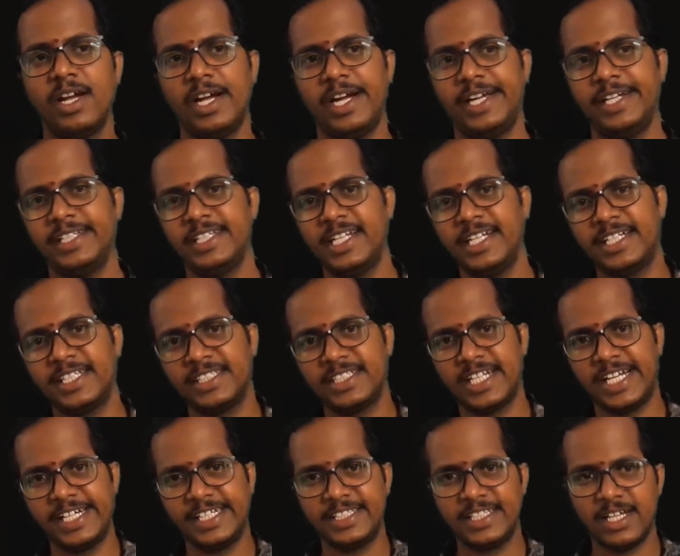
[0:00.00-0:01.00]
and let us
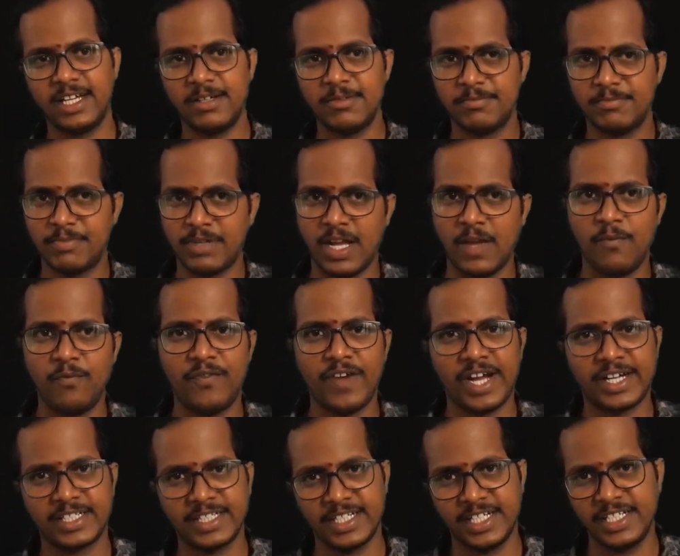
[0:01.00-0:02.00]
write the prime
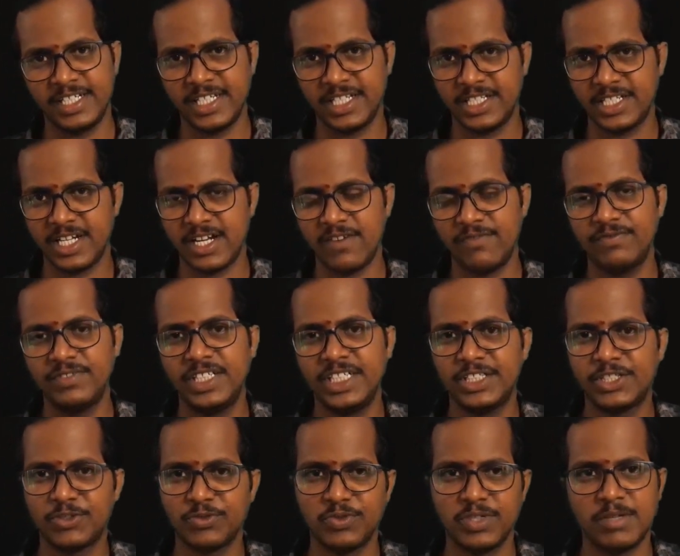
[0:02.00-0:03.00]
factorization of
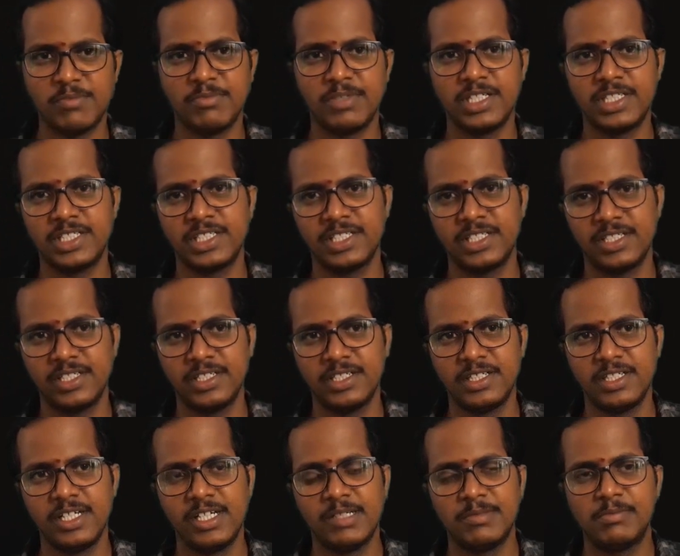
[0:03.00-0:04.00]
these two numbers.
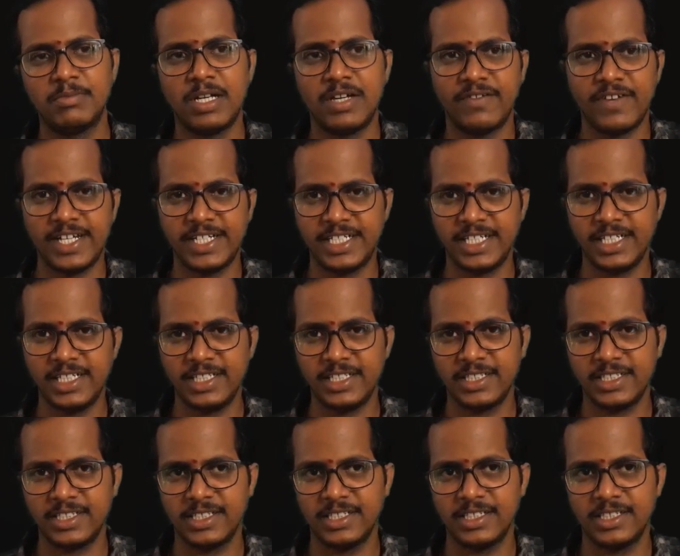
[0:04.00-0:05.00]
By writing
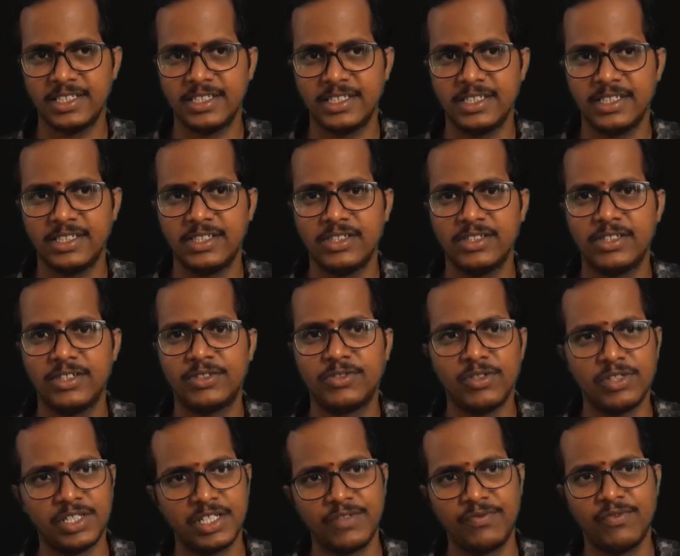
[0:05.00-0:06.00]

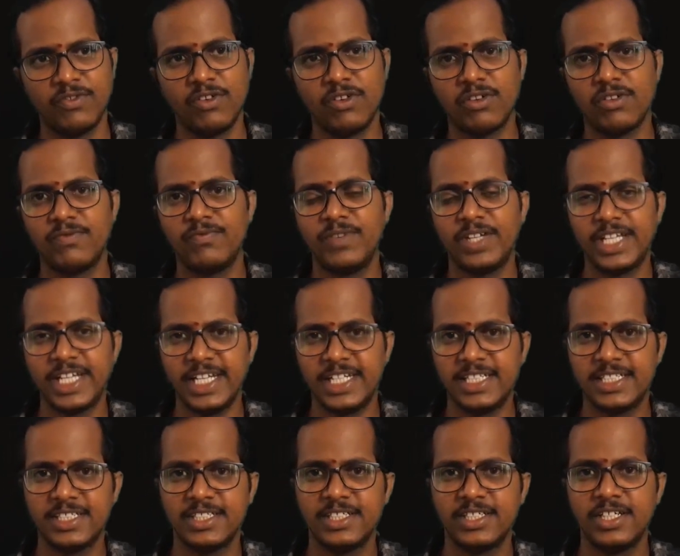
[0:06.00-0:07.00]
24, we
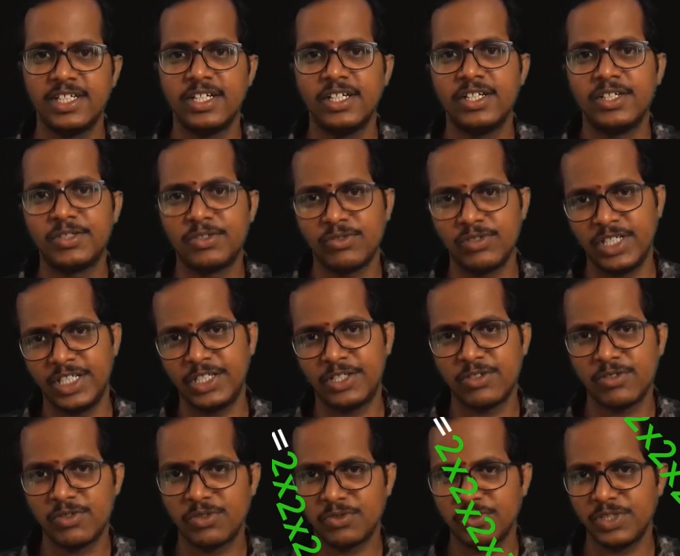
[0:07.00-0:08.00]
get 2
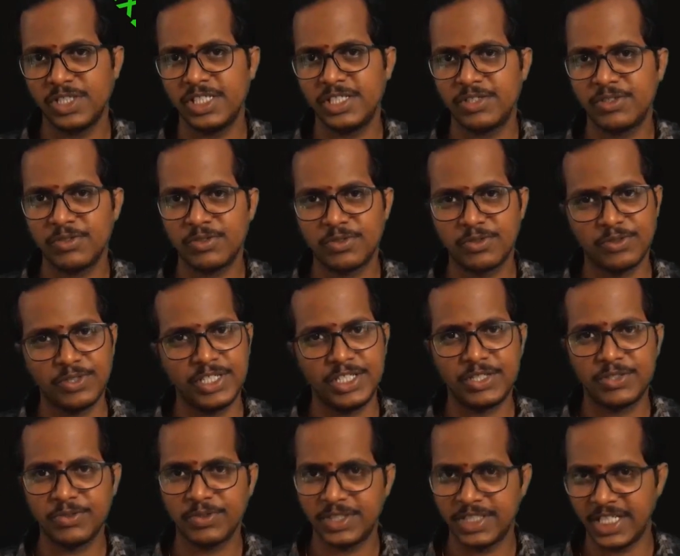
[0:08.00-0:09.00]
into 2 into 2
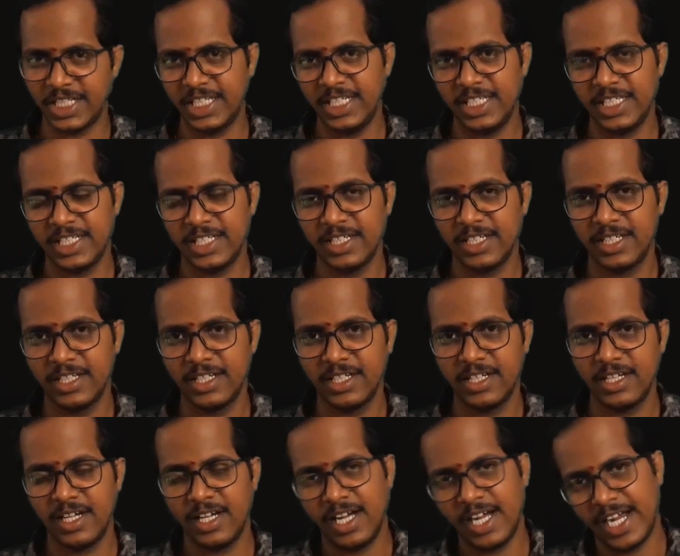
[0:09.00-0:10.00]
into 3,
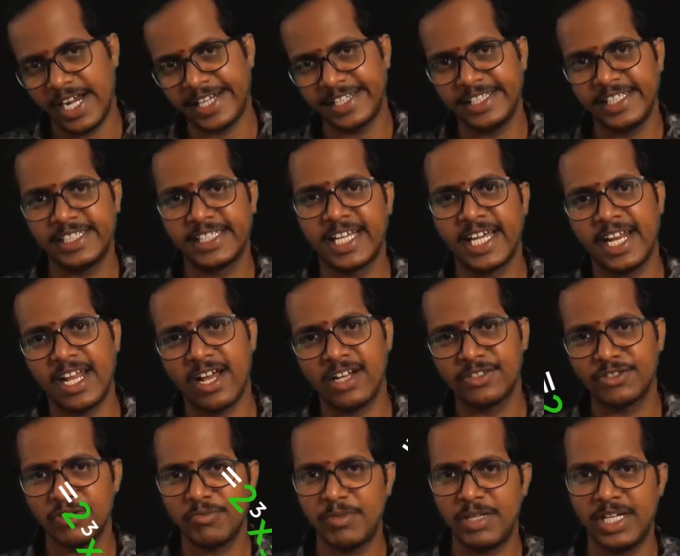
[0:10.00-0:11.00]
and this can
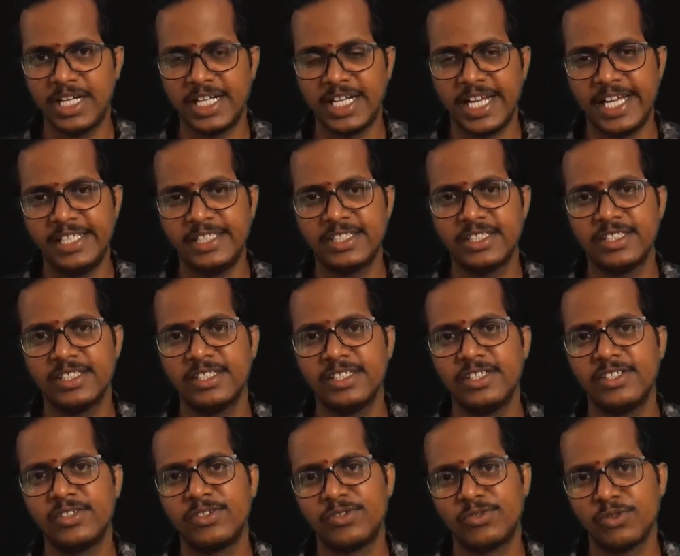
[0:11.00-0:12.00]
also be written as
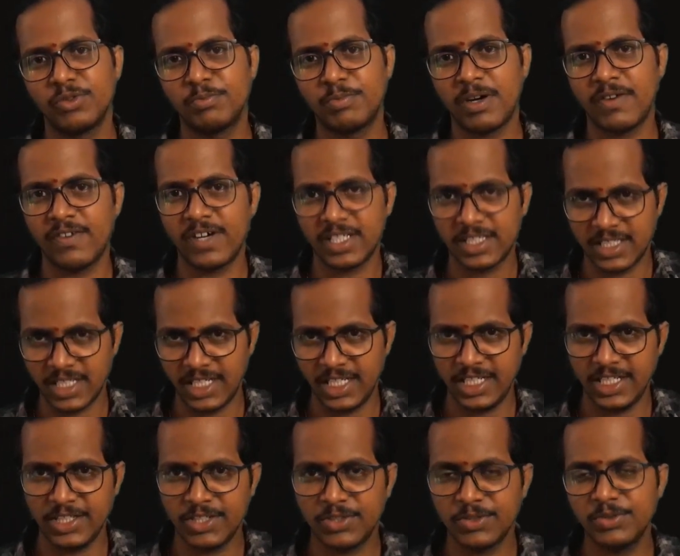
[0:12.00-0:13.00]
2 power
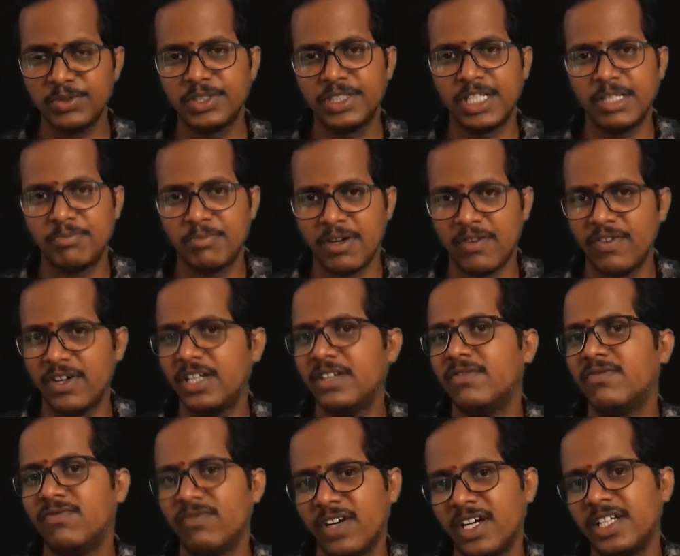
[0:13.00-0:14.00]
3 into 3 power
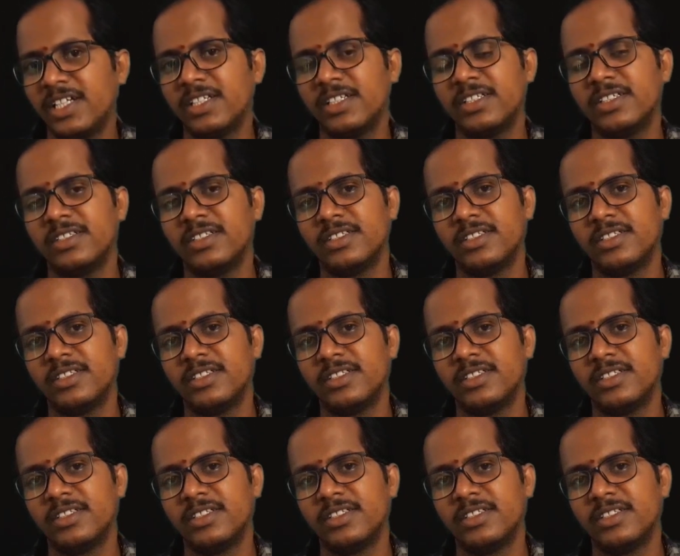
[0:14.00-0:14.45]
1,